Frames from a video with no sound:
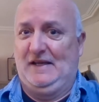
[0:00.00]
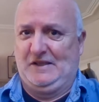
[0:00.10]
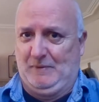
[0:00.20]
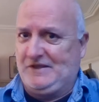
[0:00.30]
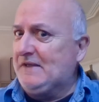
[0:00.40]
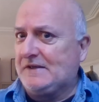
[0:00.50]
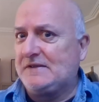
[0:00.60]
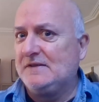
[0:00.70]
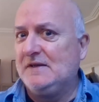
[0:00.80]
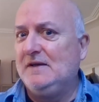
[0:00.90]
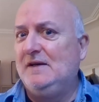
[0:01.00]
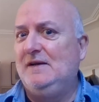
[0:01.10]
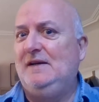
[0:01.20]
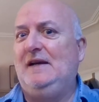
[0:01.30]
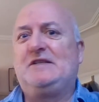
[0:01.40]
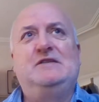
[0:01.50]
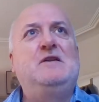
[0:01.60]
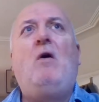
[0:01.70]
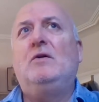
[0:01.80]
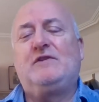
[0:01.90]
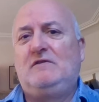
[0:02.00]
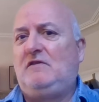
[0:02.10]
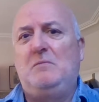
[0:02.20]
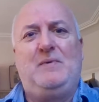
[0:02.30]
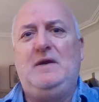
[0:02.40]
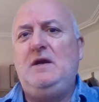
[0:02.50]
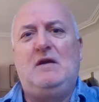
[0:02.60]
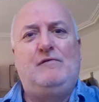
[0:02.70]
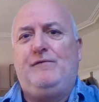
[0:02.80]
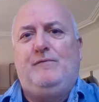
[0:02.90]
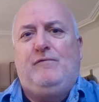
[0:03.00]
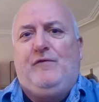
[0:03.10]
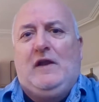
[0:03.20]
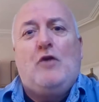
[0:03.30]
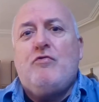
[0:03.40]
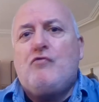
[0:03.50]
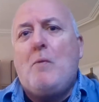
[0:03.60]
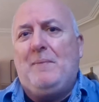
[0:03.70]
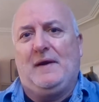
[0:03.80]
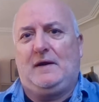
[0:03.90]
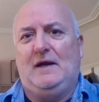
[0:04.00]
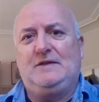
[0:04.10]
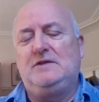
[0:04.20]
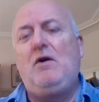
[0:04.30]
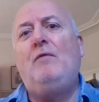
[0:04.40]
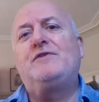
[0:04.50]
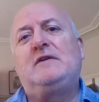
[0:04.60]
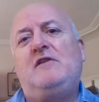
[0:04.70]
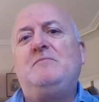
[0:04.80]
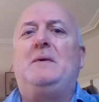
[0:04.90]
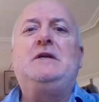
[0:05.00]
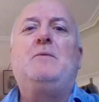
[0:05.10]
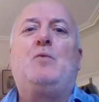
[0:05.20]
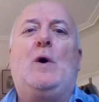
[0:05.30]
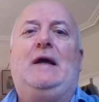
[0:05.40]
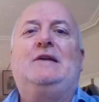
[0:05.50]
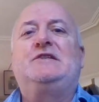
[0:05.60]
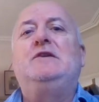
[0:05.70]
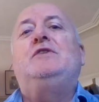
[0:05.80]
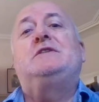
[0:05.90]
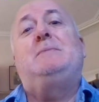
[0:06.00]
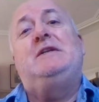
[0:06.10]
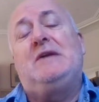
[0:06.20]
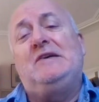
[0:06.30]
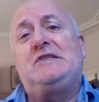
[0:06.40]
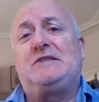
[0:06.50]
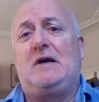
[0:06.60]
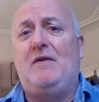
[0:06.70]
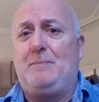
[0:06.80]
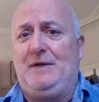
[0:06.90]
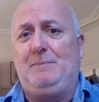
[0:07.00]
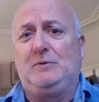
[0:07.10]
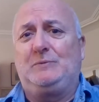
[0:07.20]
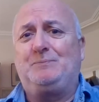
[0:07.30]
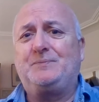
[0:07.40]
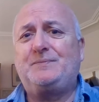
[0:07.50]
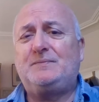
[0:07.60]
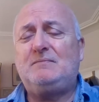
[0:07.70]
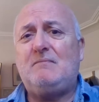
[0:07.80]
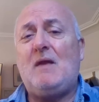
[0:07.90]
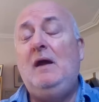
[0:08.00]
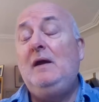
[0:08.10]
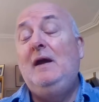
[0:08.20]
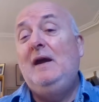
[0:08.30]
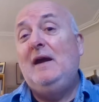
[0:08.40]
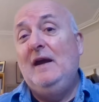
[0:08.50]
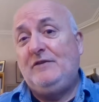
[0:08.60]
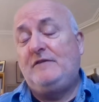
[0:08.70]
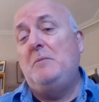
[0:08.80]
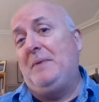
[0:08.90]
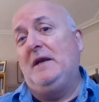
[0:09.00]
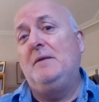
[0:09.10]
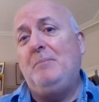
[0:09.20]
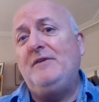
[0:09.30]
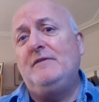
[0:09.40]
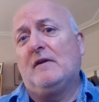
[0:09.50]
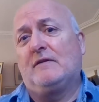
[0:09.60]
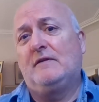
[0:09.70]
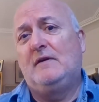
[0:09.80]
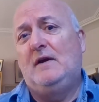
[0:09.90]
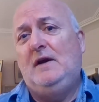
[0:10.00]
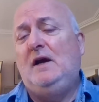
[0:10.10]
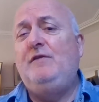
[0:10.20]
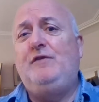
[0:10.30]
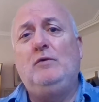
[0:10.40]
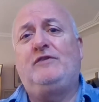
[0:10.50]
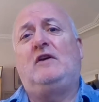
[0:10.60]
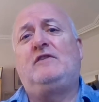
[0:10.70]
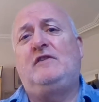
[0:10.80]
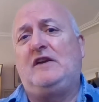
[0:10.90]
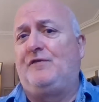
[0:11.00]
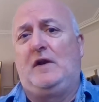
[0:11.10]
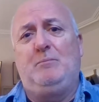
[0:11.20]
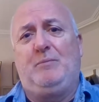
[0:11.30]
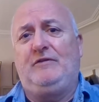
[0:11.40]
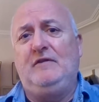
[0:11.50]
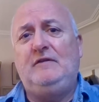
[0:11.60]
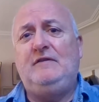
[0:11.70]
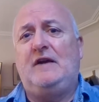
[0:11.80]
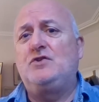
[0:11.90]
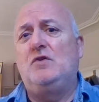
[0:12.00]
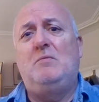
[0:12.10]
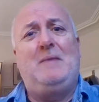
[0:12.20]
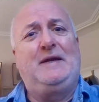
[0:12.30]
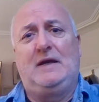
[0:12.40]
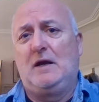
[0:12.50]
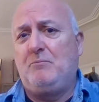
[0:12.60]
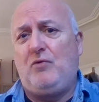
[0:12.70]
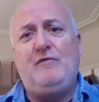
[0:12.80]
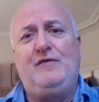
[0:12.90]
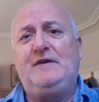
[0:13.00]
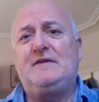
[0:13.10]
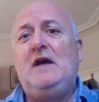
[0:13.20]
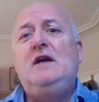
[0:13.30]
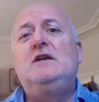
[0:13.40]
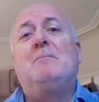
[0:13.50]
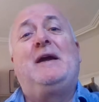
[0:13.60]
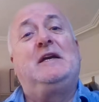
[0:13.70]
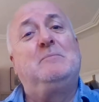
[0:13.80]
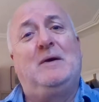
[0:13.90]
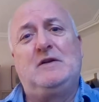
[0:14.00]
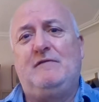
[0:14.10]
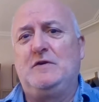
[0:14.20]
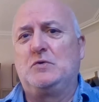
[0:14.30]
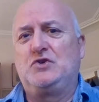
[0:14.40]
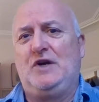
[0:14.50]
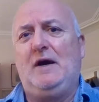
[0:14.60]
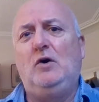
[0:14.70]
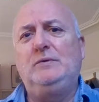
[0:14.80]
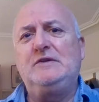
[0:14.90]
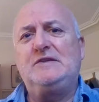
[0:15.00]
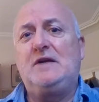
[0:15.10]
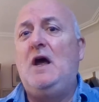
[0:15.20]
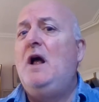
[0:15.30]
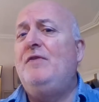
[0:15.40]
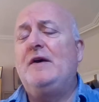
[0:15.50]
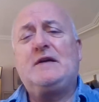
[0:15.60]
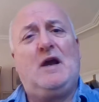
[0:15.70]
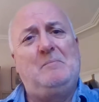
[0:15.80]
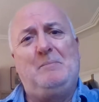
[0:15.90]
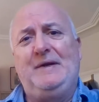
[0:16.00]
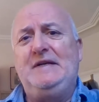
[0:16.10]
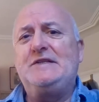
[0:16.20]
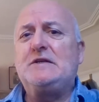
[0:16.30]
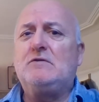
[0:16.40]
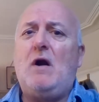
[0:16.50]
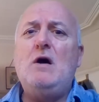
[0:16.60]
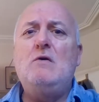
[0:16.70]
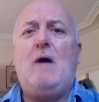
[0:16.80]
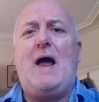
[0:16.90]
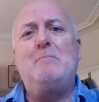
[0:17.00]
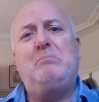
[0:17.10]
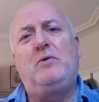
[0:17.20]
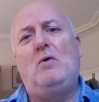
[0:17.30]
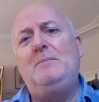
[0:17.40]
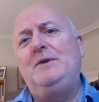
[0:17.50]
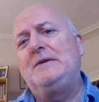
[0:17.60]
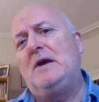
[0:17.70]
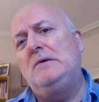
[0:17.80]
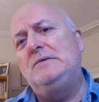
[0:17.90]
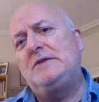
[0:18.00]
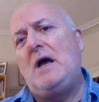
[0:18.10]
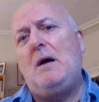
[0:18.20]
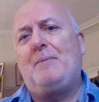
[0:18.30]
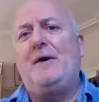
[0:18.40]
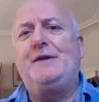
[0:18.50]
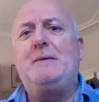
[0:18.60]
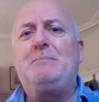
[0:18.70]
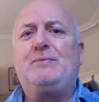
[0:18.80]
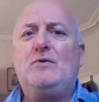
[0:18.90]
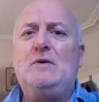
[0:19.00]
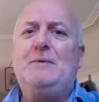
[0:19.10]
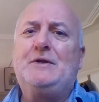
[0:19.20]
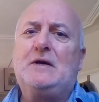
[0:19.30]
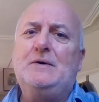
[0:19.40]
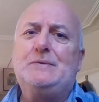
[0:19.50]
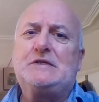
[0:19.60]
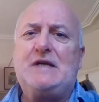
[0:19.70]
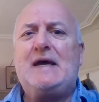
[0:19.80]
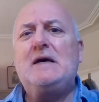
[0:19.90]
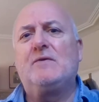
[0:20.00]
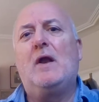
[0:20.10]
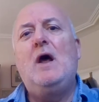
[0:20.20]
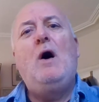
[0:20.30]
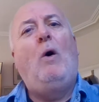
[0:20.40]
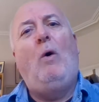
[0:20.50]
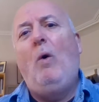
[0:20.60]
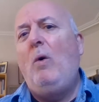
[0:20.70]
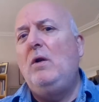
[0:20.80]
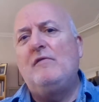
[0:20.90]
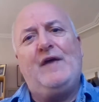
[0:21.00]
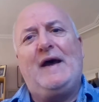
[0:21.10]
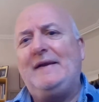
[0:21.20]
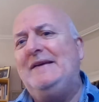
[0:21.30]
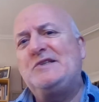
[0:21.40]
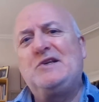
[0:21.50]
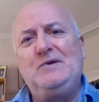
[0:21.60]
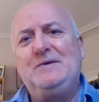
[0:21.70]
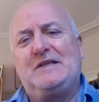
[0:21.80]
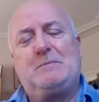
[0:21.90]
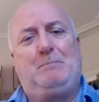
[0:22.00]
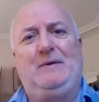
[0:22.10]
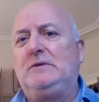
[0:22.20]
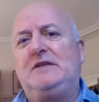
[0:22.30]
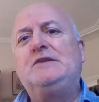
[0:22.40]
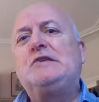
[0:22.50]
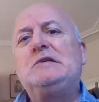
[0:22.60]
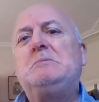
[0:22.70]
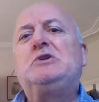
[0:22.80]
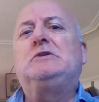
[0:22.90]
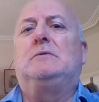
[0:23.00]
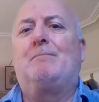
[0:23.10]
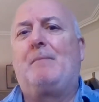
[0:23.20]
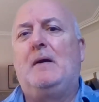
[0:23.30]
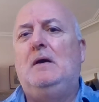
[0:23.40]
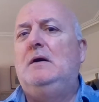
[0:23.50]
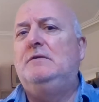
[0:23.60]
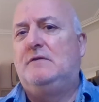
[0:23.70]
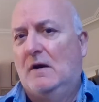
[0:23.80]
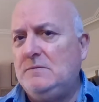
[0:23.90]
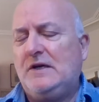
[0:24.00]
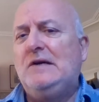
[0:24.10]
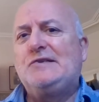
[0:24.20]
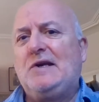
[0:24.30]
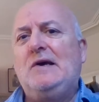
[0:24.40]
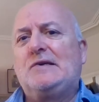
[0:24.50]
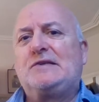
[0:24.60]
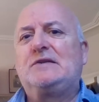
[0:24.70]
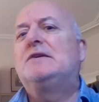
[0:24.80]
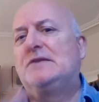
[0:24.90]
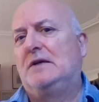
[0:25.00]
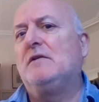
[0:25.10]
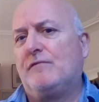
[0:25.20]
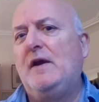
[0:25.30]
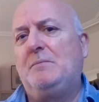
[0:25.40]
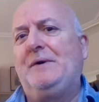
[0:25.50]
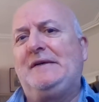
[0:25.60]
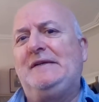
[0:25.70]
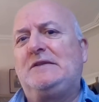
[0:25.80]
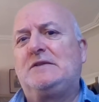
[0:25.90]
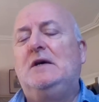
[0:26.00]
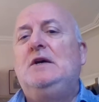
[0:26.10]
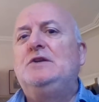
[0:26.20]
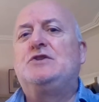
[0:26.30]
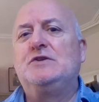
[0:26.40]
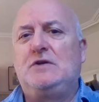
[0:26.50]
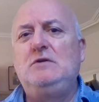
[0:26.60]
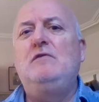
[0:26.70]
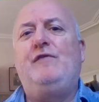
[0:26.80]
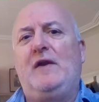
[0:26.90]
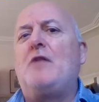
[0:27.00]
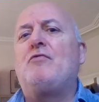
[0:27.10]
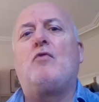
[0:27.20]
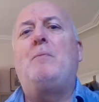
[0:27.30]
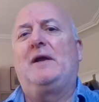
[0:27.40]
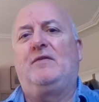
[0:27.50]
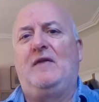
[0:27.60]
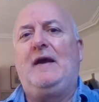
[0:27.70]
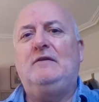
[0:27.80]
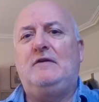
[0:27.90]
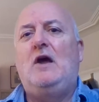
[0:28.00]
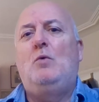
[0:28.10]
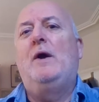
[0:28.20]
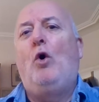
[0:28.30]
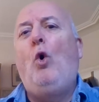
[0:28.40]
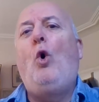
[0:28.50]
is business. It's not to be philanthropic. It's not to give money away. It's not to be nice to other people. It's to be in business. And if you're successful in business and you're making a profit, you're making money for your shareholders, the companies grow, employment goes up, unemployment goes down. All of that is good. It's built into the model. Don't ask us, say the Friedmanites, to do philanthropic things. We're